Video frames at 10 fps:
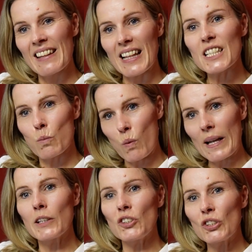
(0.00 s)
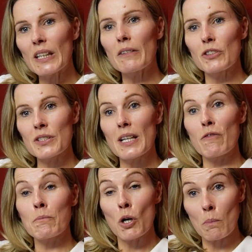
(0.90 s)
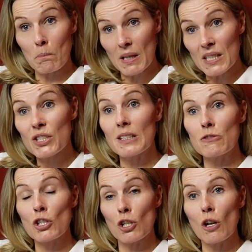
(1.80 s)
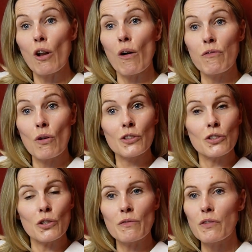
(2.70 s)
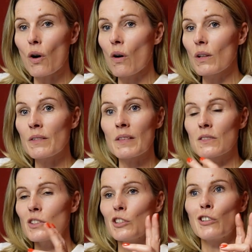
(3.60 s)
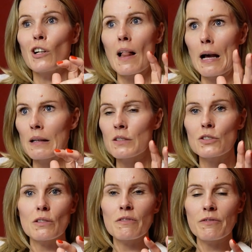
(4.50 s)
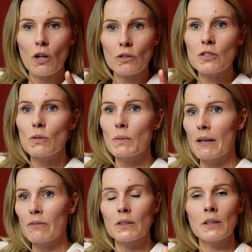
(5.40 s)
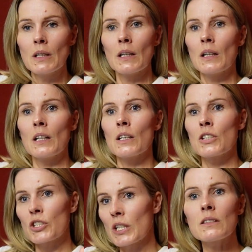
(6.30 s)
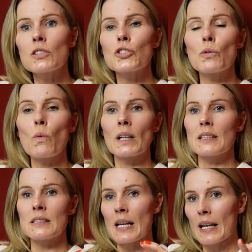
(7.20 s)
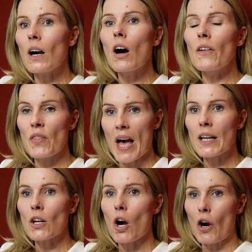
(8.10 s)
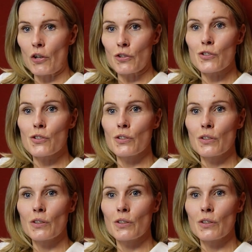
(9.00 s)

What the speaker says: That's when you give yourself permission to love on you for all the things that you class as your faults or whatever shit that you want to take that out